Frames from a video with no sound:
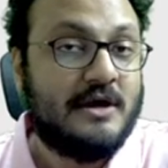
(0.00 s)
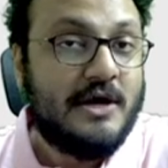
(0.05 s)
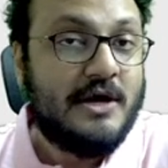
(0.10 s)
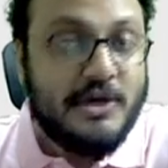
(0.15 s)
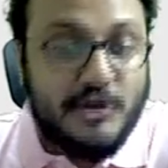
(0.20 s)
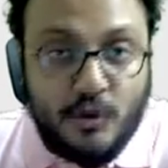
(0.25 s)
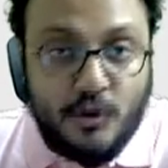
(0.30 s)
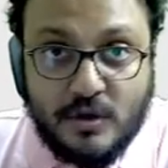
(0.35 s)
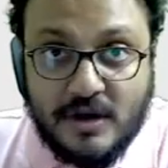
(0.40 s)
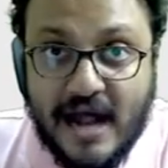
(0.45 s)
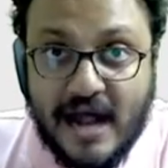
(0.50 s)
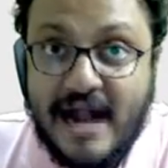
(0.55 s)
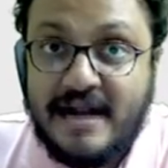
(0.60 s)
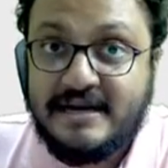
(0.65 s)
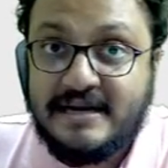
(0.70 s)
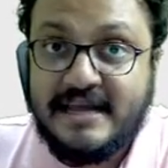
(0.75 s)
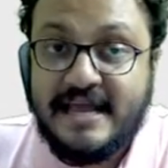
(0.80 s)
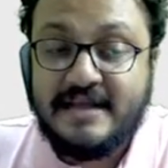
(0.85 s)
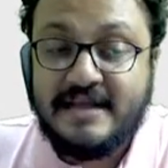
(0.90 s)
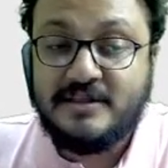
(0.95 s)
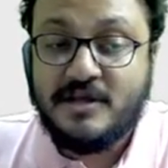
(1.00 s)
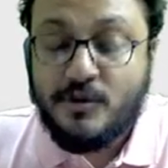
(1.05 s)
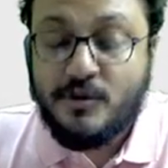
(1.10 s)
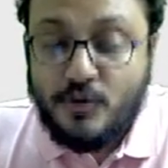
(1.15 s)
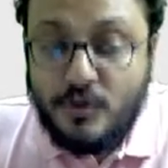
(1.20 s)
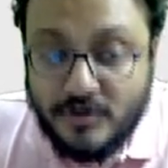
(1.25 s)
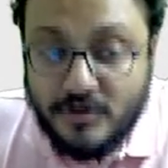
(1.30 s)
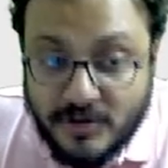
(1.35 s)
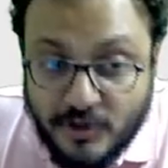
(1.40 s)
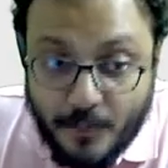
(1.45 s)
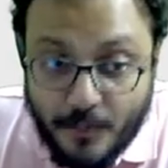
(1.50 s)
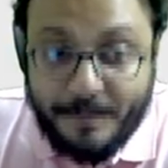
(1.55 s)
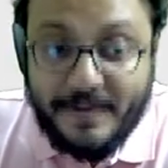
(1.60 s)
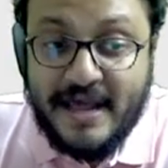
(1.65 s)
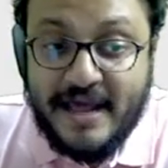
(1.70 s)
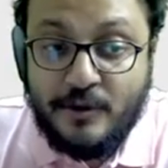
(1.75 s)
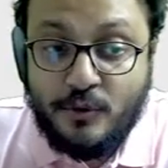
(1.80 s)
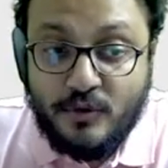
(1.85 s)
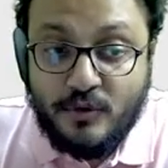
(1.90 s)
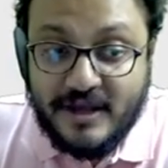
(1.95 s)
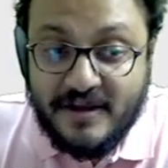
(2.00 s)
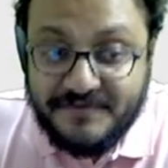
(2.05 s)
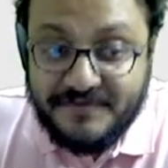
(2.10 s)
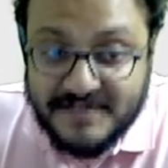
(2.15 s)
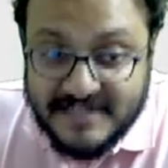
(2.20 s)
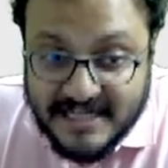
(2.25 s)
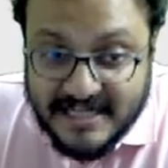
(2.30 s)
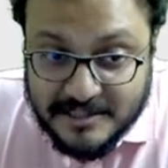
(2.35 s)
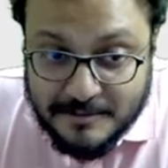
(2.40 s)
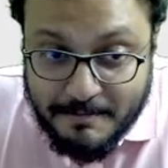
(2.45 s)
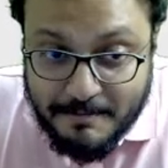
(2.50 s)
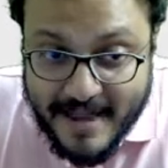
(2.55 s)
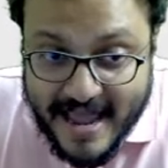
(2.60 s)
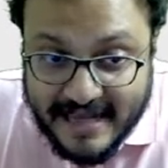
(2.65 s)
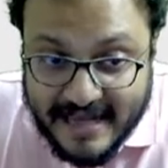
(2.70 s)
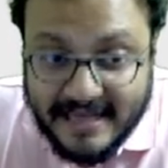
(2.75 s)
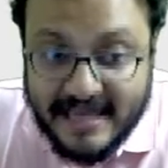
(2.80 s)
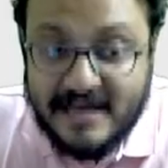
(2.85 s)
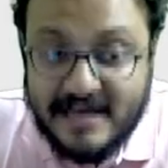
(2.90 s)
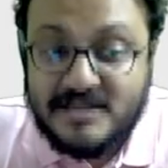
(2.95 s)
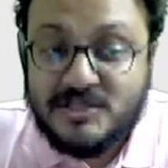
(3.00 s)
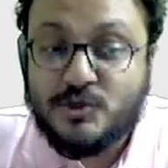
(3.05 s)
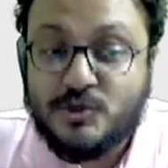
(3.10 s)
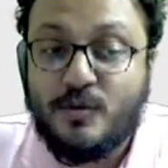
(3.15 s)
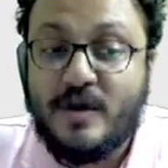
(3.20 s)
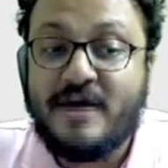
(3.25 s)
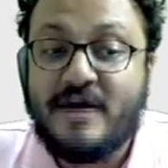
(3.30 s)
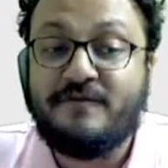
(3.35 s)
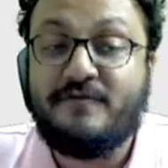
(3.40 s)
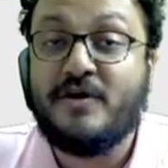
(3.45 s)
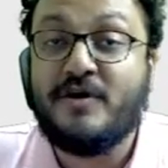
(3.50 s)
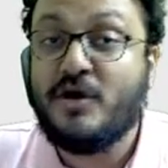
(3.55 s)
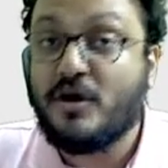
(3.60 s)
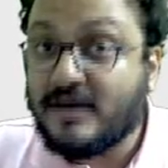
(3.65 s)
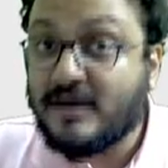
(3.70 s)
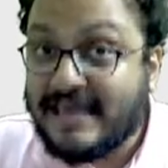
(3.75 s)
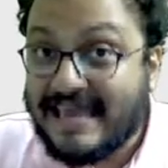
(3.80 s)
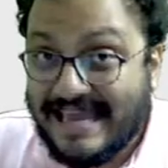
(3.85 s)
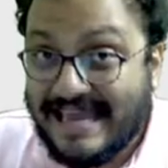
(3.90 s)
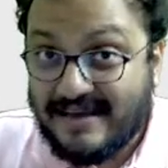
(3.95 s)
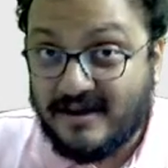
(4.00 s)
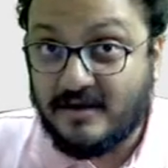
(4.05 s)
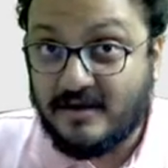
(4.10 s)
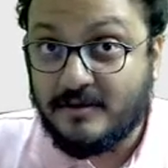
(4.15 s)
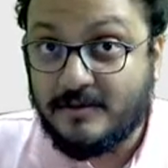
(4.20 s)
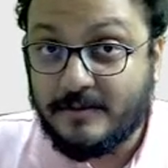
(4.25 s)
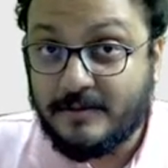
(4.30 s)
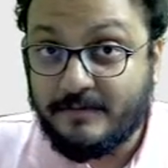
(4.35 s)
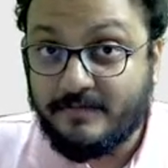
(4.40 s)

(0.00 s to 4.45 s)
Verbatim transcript: You can't take the rook. You play rook f6, making a square for your king.